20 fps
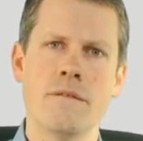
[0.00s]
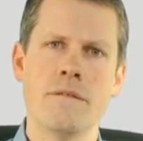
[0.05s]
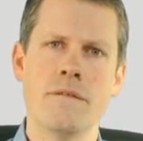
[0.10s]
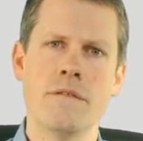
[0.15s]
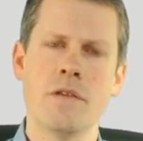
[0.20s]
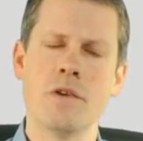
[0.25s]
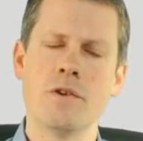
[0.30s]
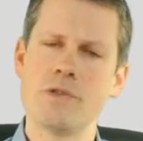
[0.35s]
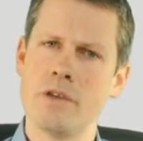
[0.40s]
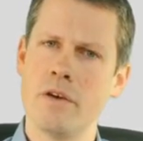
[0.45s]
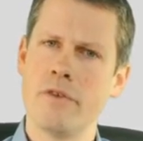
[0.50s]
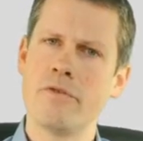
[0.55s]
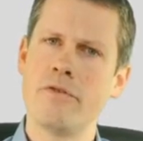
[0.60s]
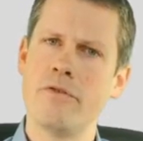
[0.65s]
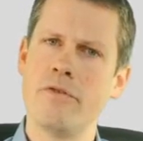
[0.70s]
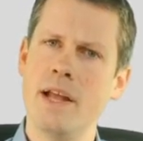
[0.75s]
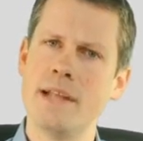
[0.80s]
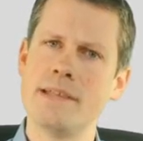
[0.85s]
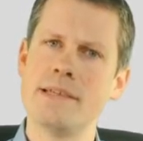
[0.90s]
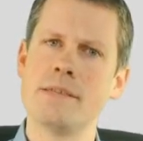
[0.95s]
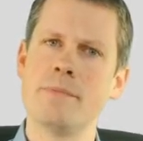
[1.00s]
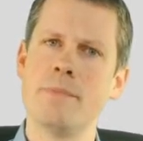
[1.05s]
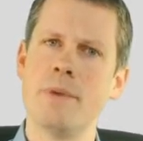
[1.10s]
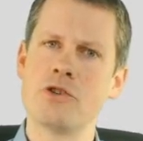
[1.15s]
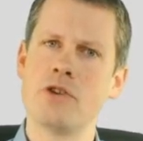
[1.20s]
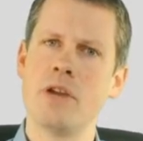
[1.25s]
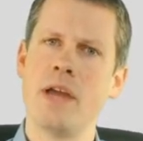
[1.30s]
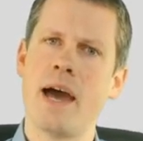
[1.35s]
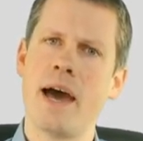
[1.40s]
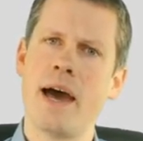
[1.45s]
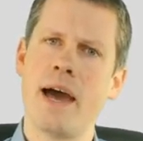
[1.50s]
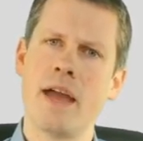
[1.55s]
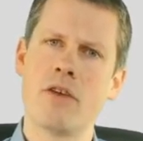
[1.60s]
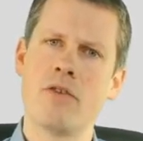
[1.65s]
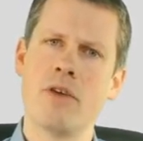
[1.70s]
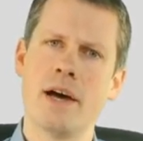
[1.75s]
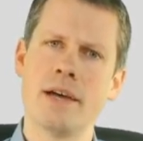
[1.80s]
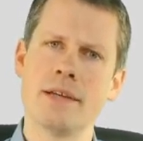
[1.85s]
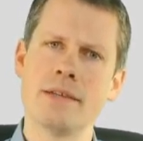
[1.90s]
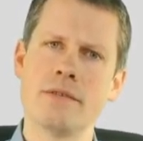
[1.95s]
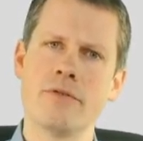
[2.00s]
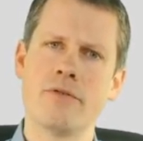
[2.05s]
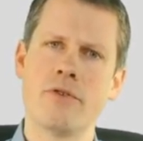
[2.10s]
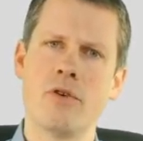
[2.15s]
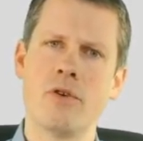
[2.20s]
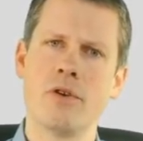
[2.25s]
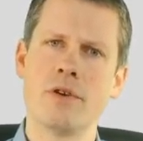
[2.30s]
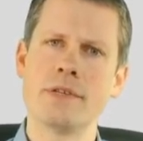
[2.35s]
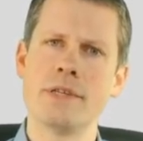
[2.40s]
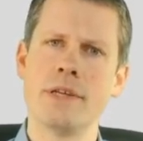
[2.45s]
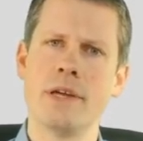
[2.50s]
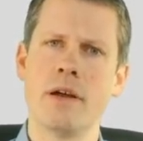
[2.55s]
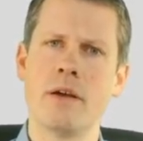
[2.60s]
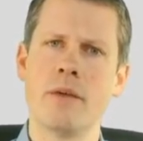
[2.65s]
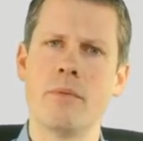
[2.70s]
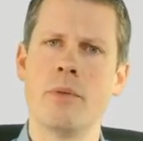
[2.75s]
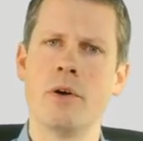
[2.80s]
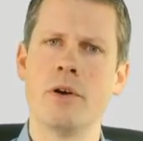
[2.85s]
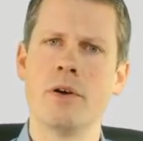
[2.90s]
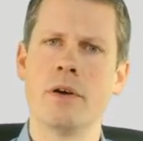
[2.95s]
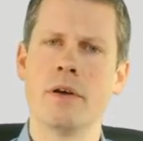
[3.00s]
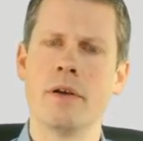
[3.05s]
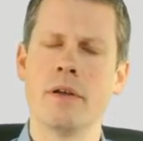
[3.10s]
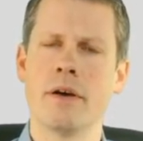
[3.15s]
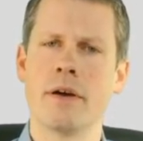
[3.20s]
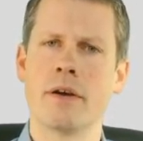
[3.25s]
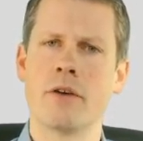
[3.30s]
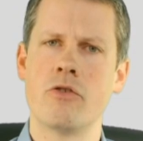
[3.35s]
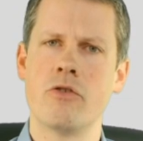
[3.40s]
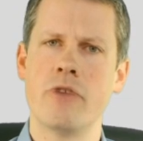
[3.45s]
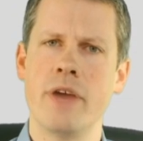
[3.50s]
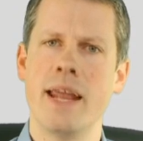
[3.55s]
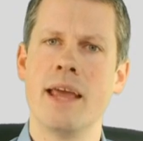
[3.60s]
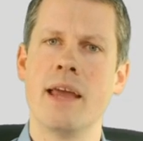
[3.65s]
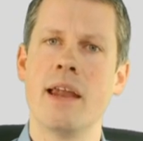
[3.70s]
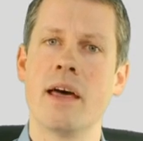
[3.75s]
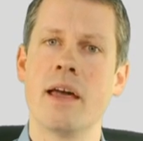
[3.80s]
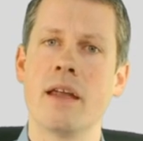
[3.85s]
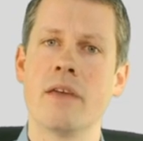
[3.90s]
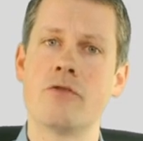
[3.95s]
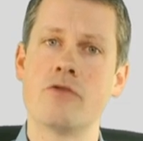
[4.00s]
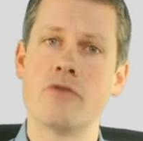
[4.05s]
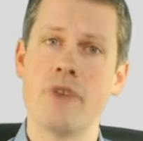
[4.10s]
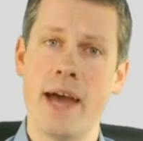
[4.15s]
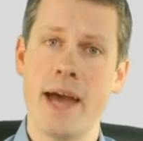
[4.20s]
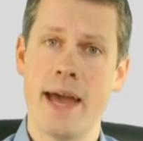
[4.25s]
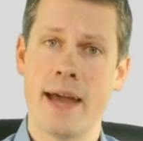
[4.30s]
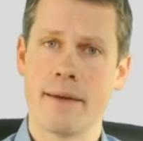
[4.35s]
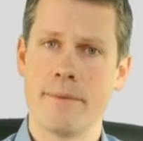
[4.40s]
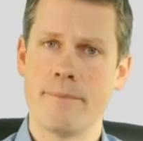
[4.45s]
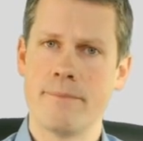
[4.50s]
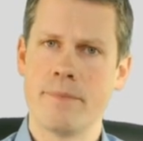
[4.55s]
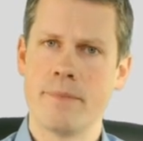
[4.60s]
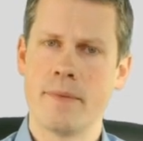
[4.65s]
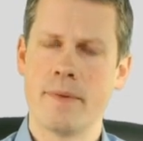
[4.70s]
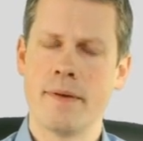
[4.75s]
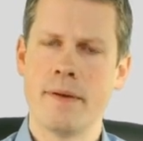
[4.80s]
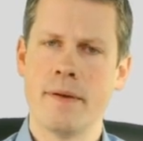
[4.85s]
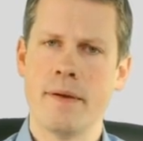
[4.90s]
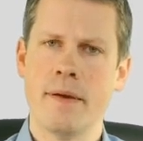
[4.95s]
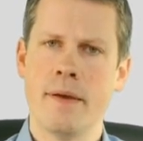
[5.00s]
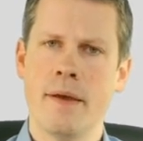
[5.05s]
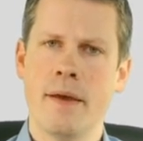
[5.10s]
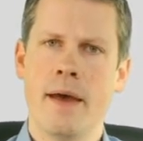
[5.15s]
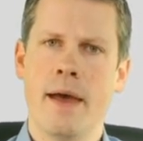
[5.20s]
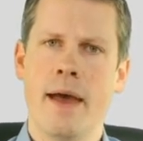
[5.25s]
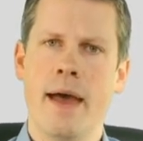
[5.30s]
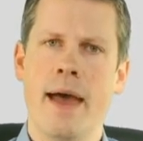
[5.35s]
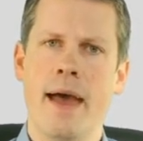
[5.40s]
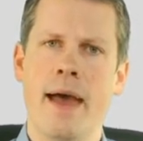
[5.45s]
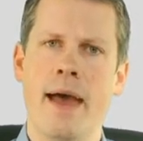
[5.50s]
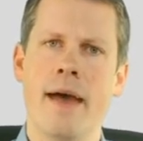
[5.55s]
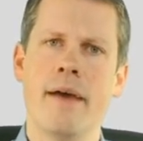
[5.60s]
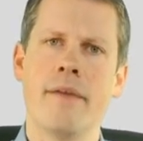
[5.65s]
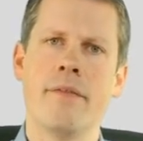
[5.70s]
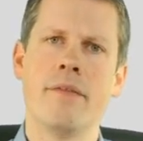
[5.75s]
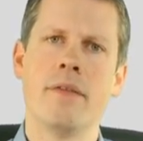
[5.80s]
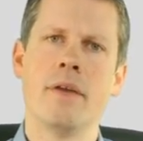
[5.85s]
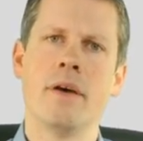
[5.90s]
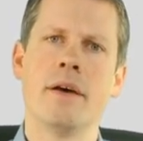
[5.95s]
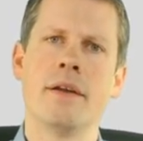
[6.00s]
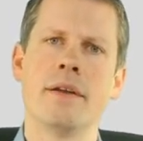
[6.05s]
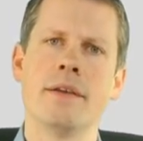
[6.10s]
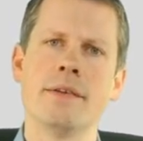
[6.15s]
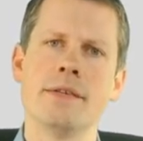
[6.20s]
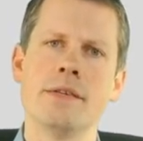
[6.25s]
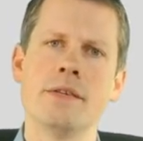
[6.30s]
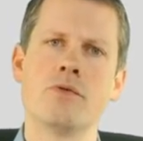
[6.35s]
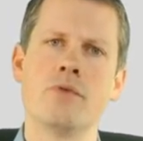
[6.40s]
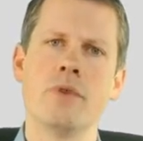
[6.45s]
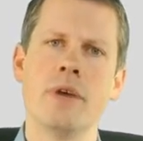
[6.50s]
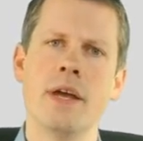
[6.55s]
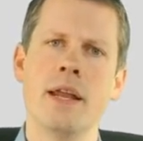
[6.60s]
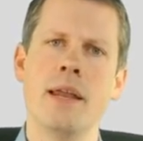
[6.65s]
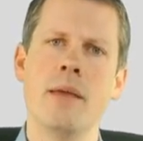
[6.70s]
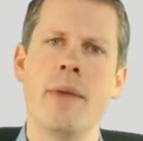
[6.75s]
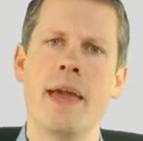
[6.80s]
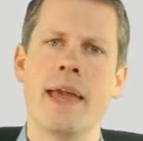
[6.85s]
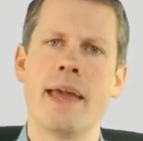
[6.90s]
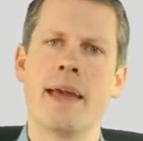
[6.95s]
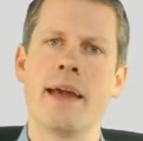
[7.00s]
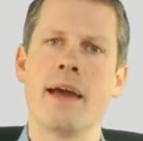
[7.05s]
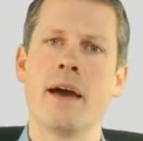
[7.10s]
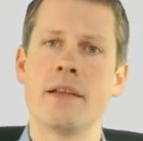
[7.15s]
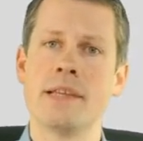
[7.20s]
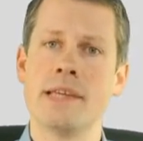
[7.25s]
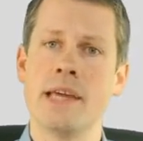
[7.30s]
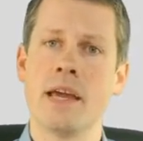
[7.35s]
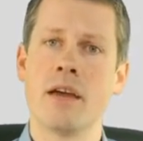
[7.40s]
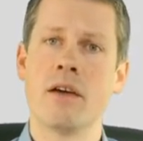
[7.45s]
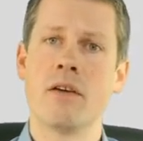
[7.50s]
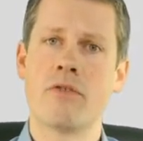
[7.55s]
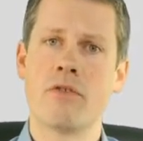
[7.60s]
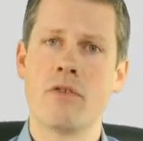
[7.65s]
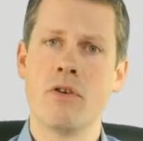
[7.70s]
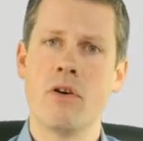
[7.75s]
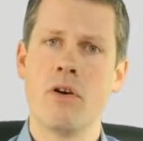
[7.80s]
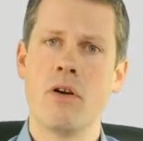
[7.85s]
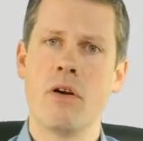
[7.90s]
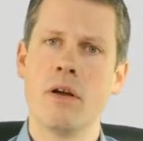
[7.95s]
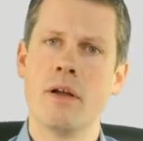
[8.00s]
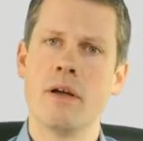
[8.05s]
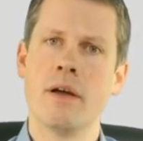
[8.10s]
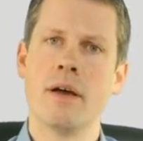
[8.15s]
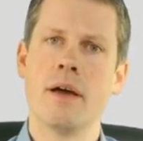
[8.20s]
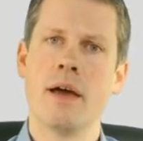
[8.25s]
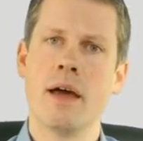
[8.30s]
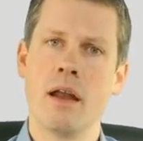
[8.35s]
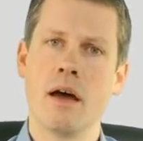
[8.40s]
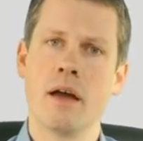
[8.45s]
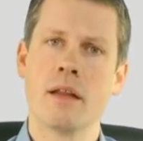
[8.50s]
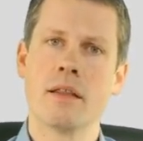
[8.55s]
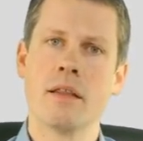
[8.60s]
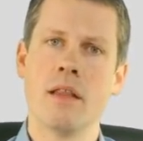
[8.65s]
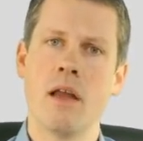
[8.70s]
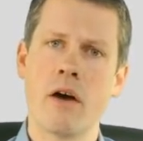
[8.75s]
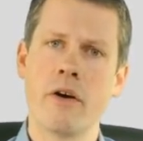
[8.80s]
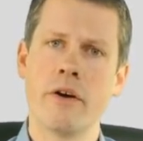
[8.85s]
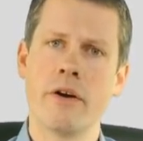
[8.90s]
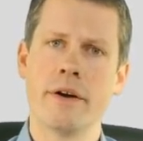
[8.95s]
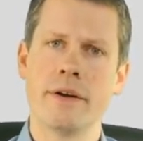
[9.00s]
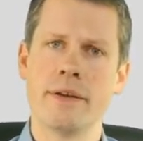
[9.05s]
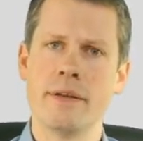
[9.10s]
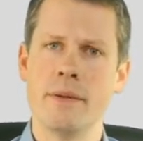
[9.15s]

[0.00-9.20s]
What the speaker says: those soft fields, especially high grass, of course, they're creating a lot of drag. And this is really making our takeoff roll a lot longer,